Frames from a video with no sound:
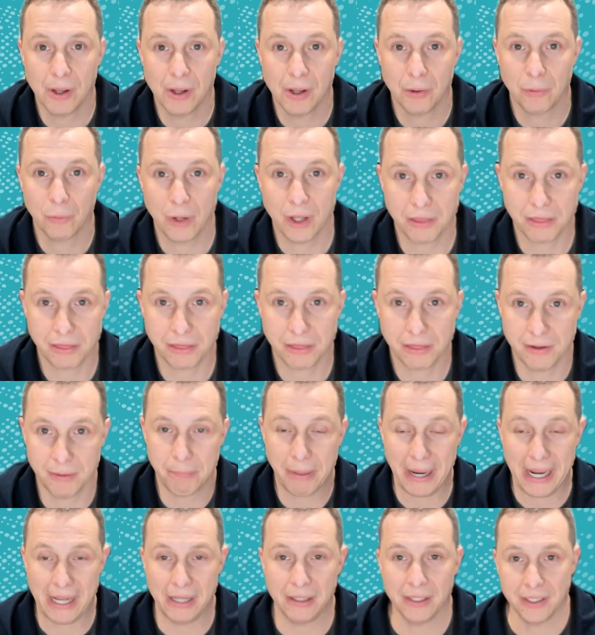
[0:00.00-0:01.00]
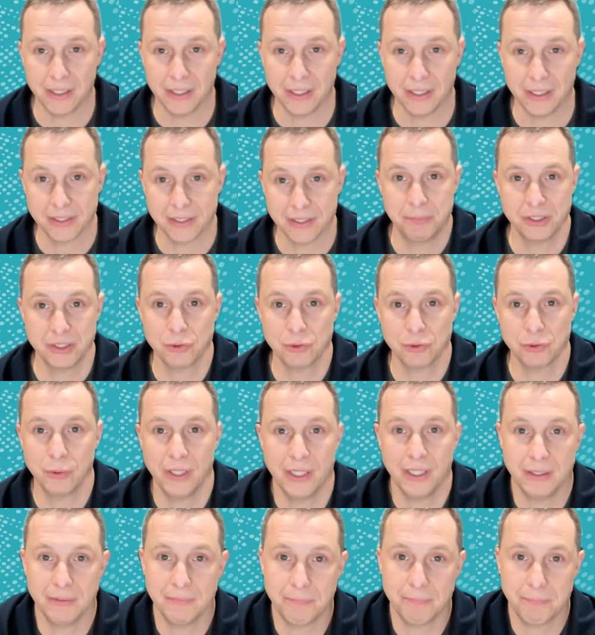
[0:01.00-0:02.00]
with the balance
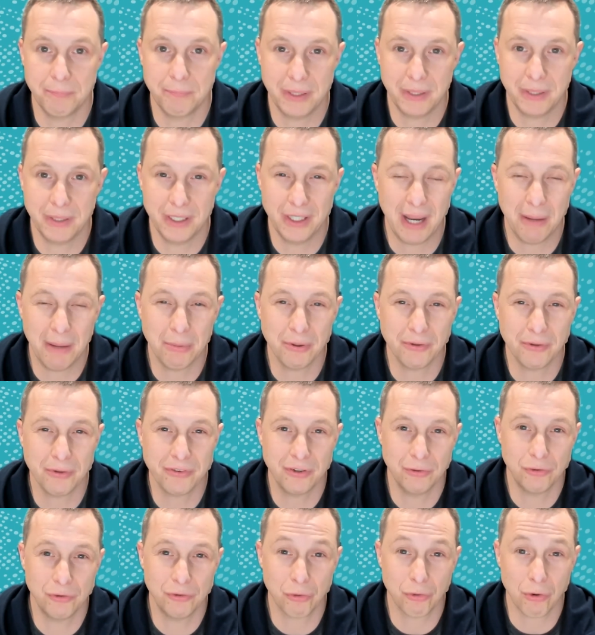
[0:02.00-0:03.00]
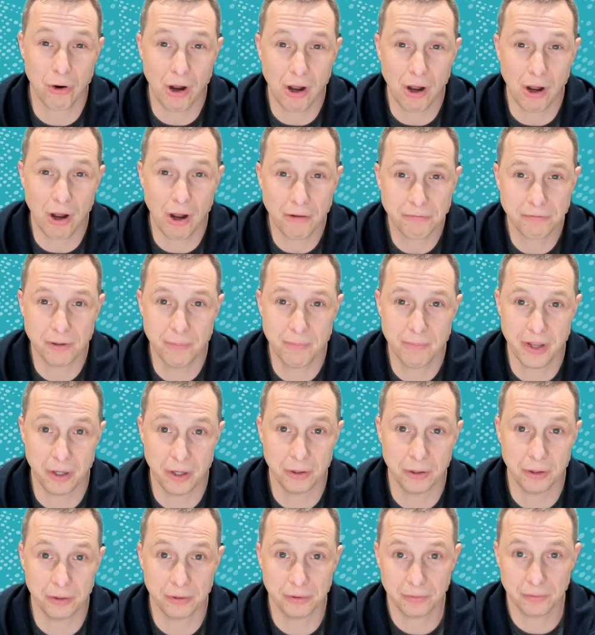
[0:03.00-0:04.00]
between being able to draw from
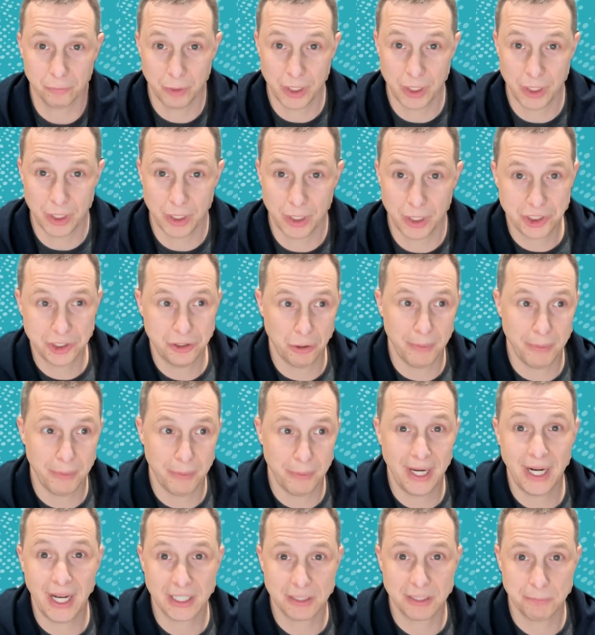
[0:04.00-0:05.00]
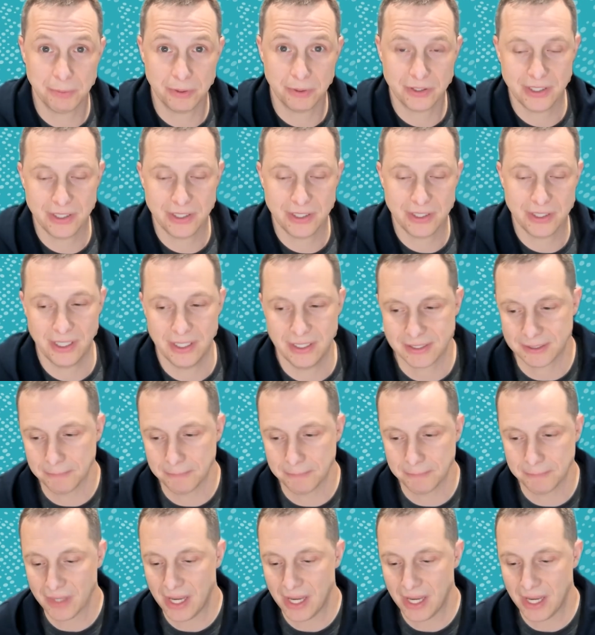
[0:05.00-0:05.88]
their rich domain expertise